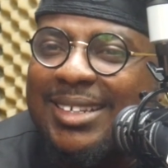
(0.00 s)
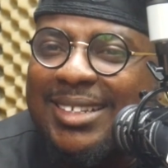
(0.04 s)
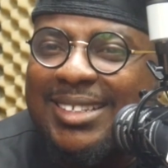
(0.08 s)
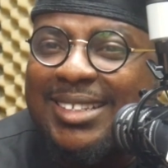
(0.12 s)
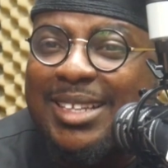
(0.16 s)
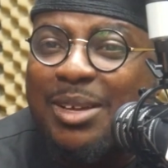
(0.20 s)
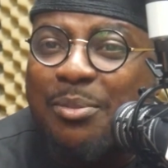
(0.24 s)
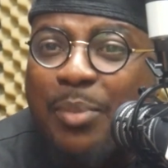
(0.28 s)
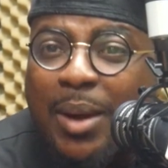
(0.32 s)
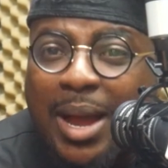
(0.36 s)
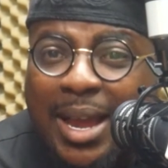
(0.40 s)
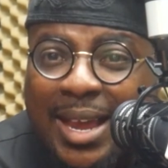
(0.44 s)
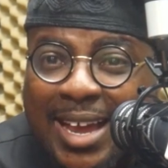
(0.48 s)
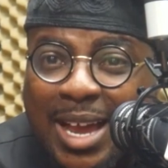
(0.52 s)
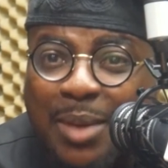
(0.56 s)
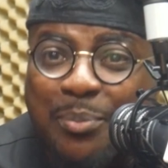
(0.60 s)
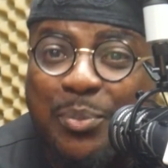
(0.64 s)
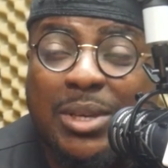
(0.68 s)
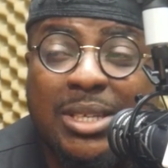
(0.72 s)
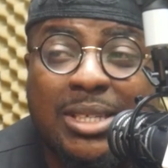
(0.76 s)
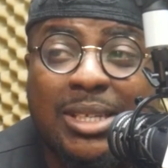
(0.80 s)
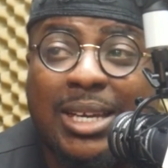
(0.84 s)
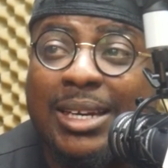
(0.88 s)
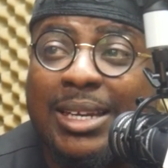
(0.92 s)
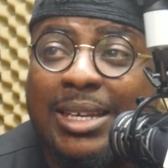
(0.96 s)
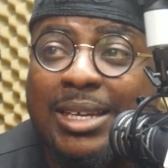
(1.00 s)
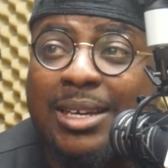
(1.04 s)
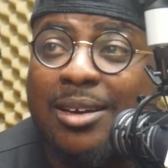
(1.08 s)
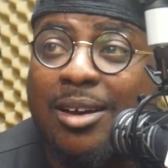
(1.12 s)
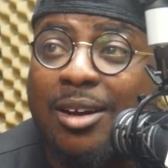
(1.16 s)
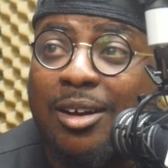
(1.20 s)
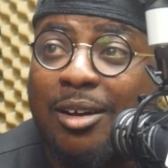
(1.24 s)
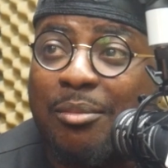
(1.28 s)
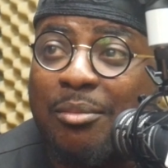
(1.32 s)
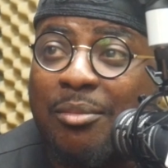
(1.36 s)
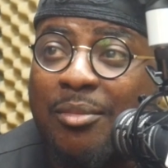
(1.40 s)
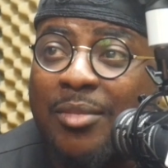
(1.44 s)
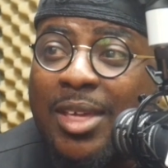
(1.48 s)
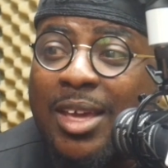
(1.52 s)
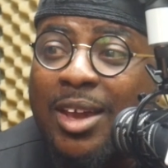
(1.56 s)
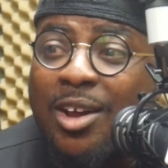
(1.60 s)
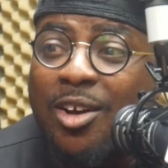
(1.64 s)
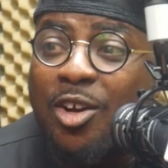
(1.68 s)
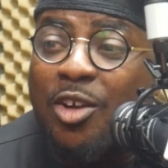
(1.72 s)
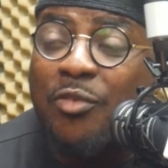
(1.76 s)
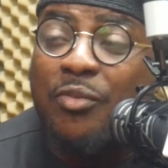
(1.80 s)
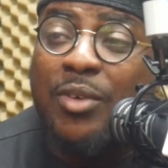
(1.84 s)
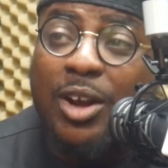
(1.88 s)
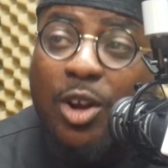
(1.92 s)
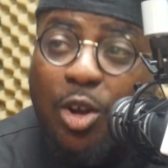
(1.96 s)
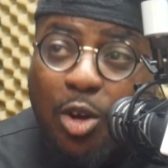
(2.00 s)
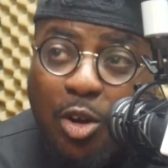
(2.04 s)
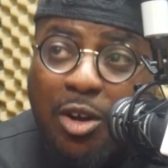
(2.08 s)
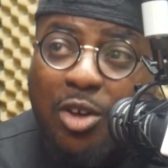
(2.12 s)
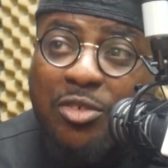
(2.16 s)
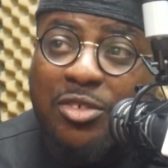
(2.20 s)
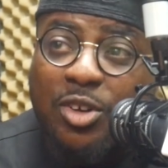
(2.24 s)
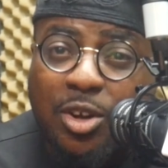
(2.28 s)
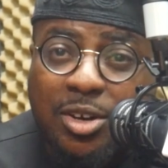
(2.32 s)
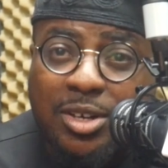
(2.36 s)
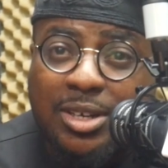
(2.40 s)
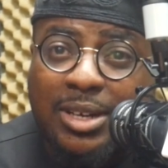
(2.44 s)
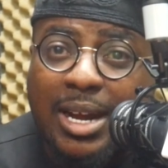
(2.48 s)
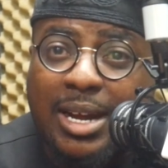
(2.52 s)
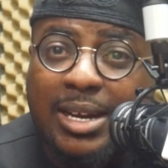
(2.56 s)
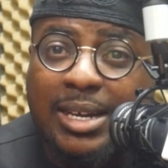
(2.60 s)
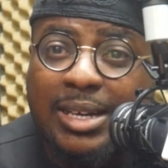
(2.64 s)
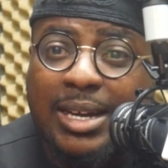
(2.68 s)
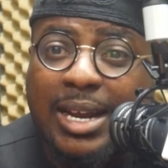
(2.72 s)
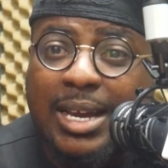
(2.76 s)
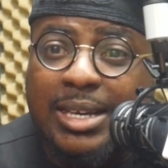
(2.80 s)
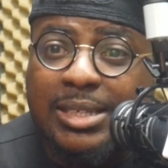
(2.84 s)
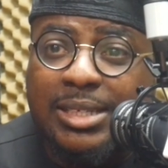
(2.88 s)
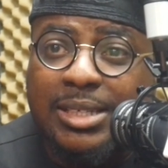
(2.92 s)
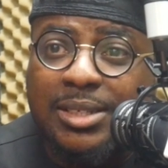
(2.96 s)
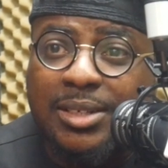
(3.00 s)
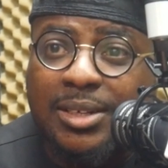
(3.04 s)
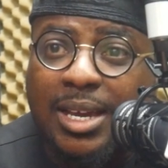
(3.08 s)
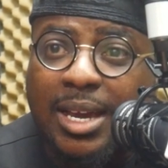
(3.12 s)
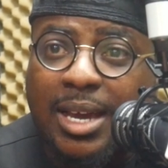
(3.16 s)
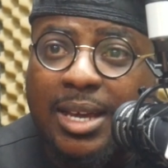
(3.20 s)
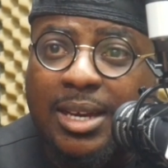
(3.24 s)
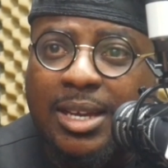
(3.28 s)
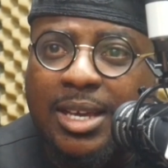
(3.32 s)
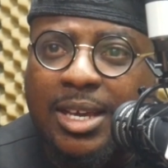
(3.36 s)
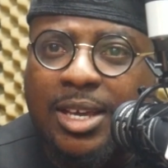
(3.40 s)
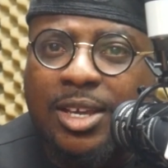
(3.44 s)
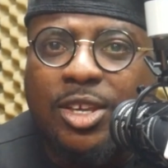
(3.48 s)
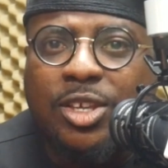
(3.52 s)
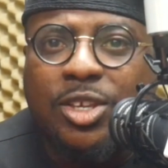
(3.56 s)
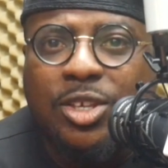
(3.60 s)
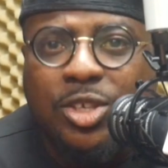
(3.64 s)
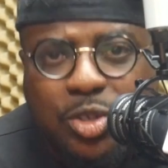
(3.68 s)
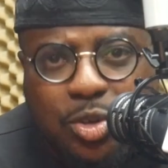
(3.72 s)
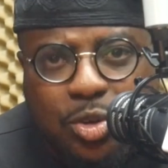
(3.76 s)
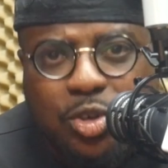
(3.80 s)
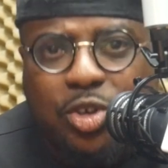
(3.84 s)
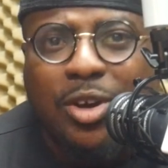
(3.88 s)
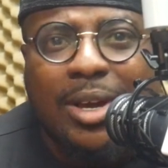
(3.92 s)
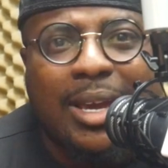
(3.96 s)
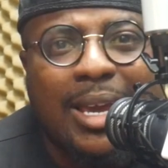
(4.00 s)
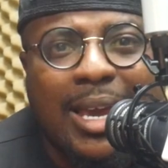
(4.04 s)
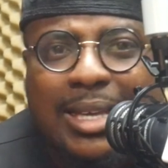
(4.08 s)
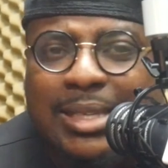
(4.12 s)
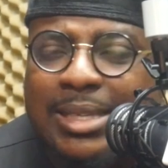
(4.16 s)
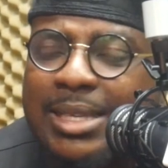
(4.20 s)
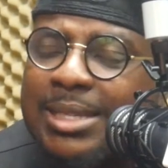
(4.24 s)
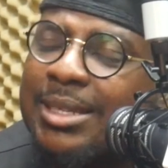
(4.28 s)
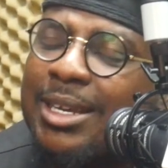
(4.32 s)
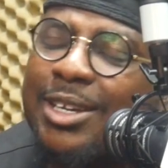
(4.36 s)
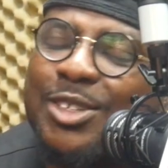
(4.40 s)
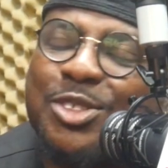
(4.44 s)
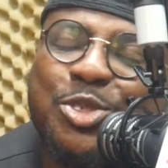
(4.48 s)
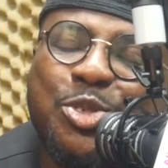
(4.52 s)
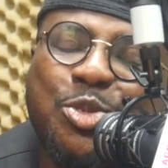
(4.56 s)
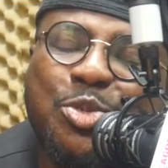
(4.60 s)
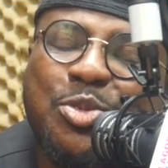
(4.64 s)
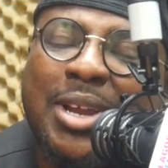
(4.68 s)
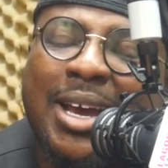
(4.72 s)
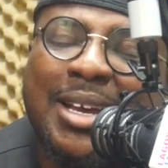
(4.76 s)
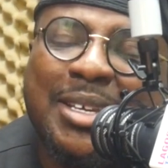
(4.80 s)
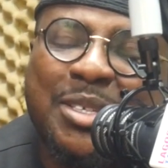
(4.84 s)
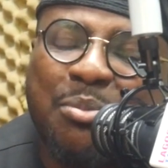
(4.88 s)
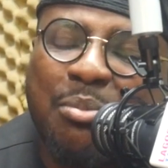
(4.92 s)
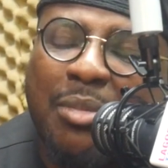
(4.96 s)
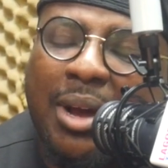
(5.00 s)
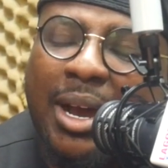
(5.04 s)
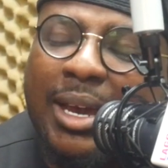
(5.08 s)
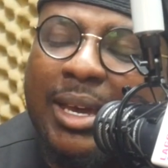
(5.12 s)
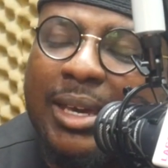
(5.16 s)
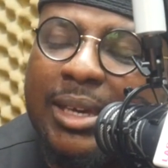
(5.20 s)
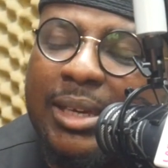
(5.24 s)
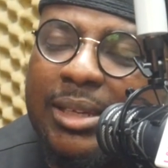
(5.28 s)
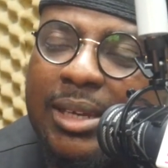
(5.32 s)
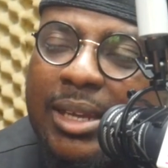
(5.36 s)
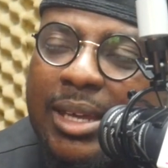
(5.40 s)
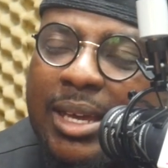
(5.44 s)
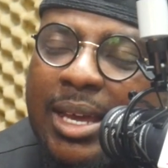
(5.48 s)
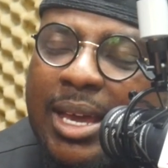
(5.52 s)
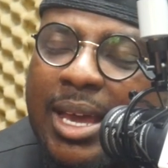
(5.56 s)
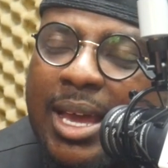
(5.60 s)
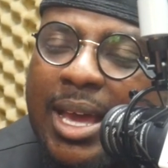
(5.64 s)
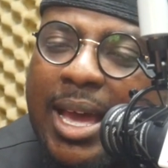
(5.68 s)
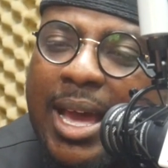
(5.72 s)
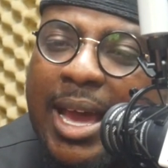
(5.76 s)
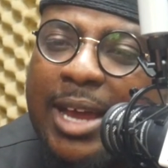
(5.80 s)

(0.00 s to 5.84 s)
the per capita income of an ordinary Nigerian, your guess is as good as mine.